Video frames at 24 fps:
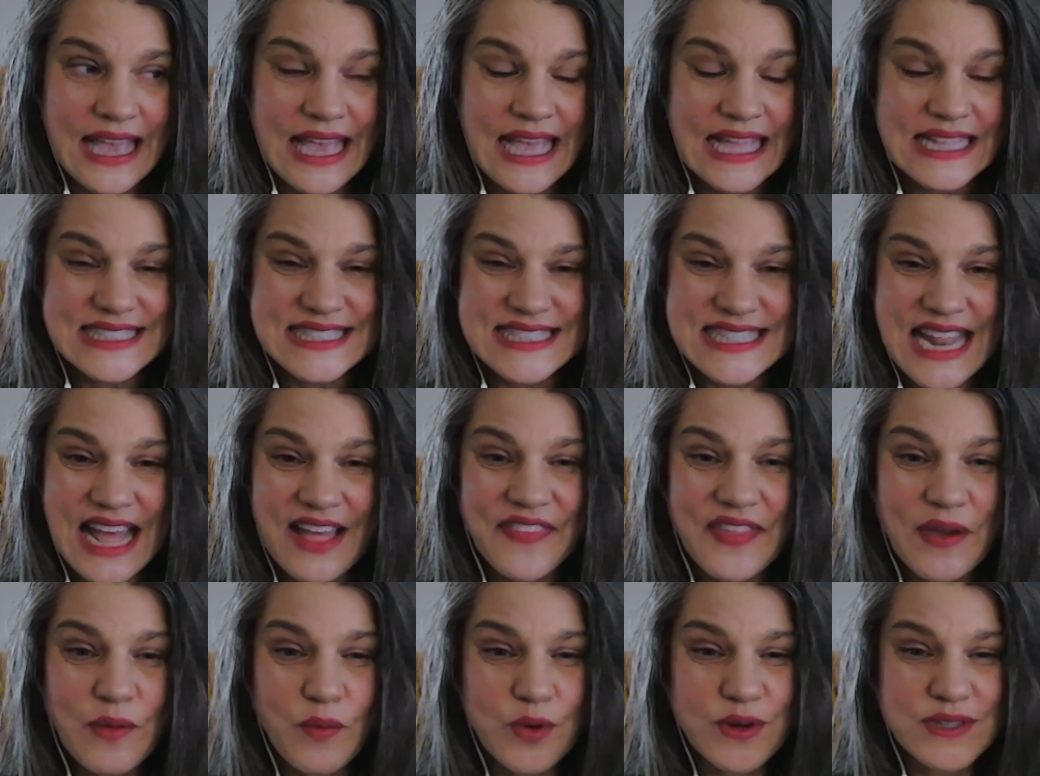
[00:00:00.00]
it's
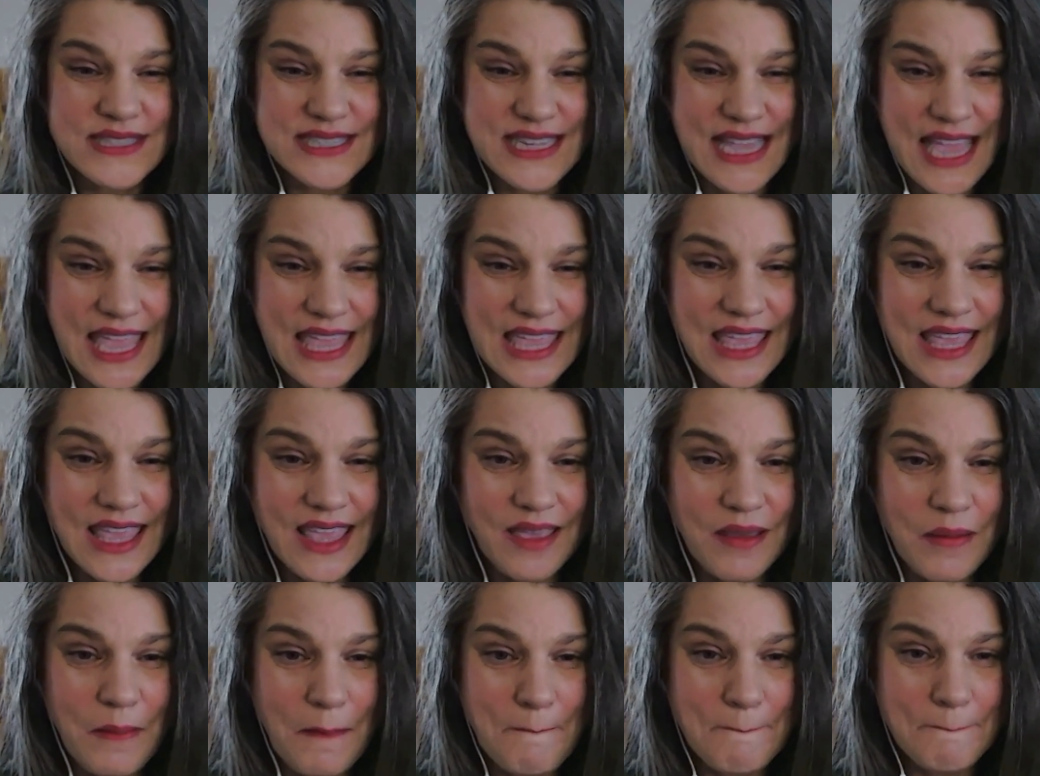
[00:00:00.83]
not that we're
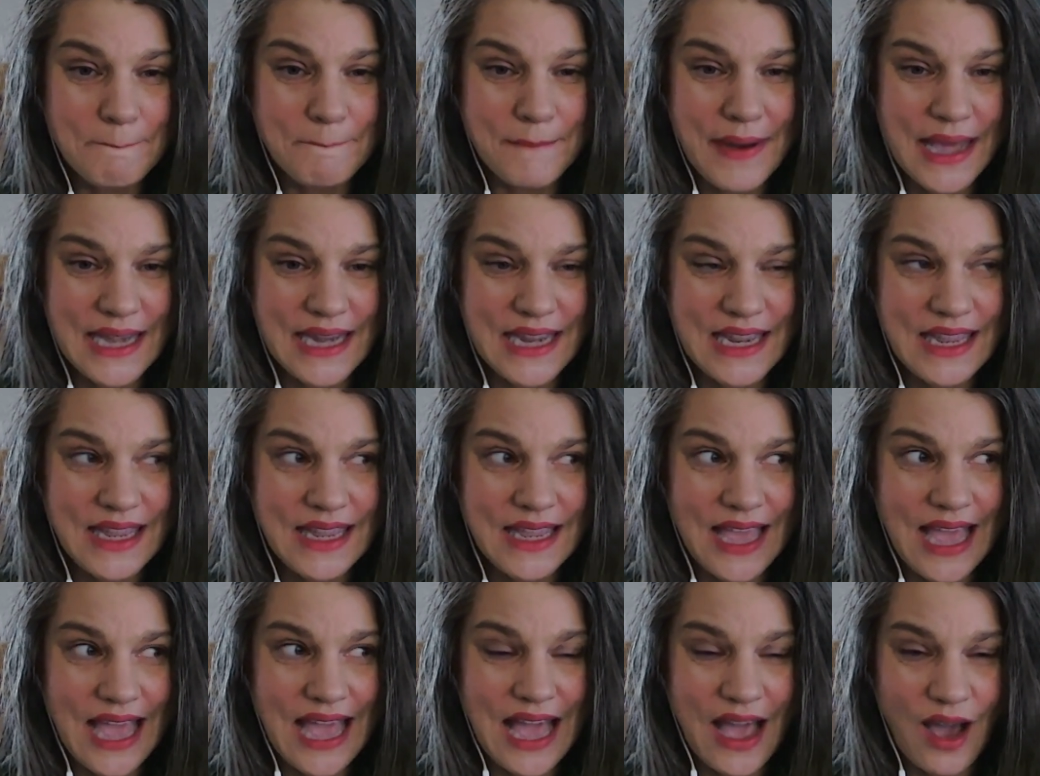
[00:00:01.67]
taking
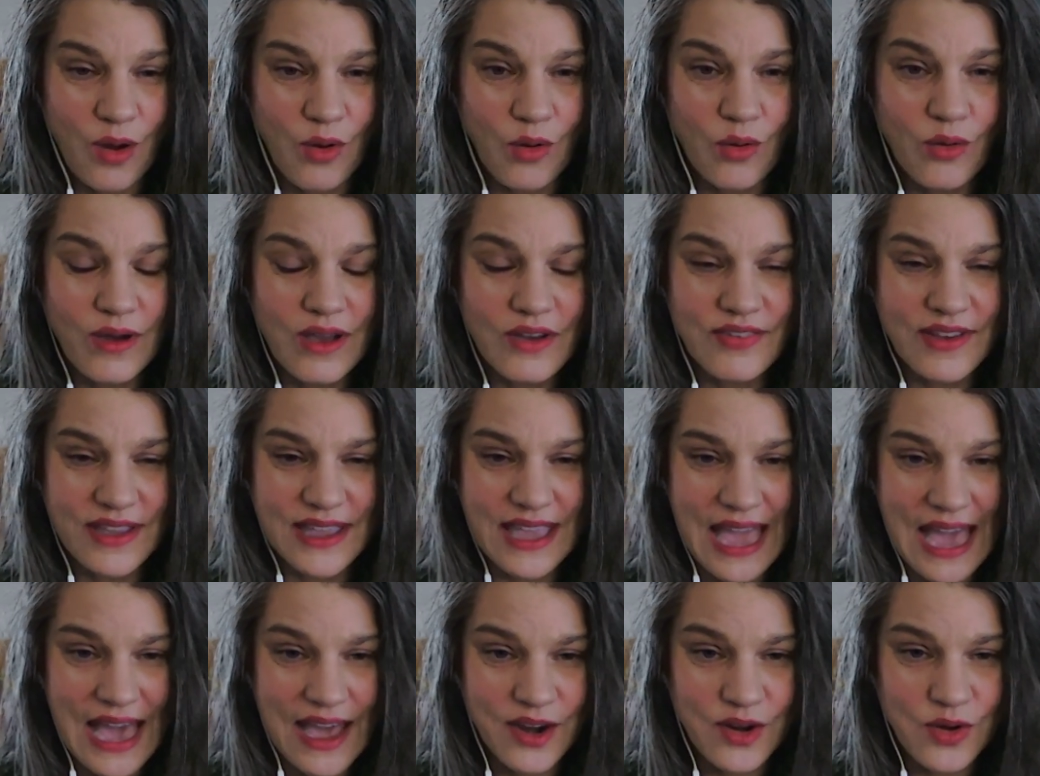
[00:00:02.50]
money out of a
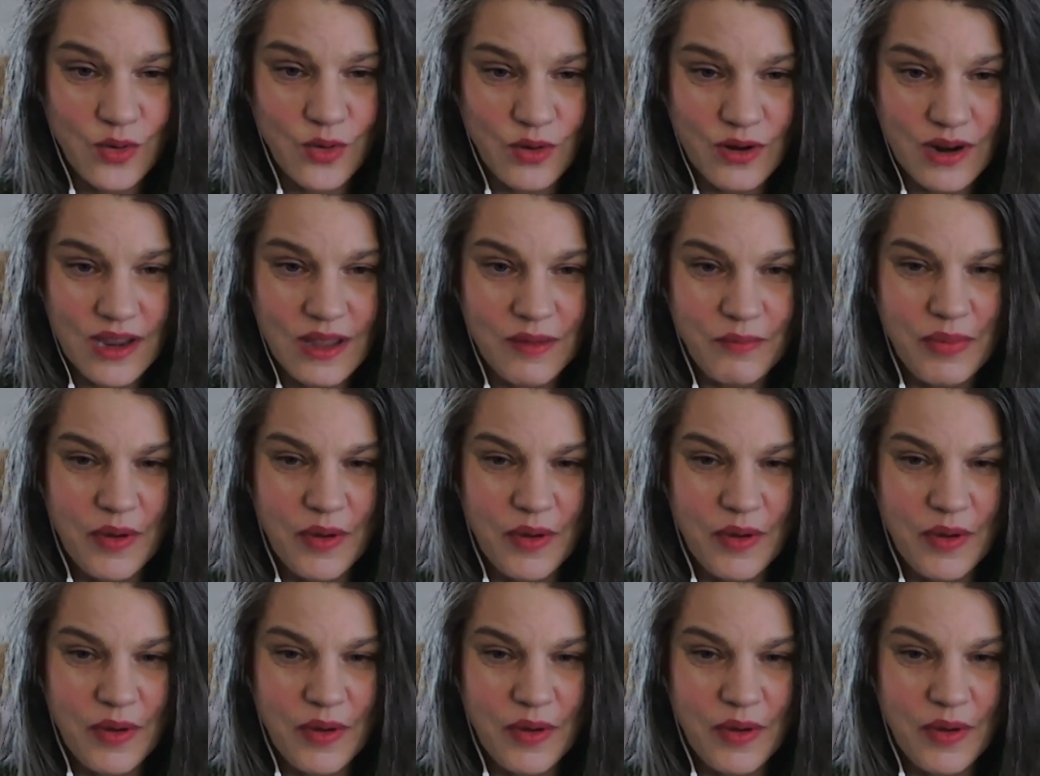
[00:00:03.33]
category,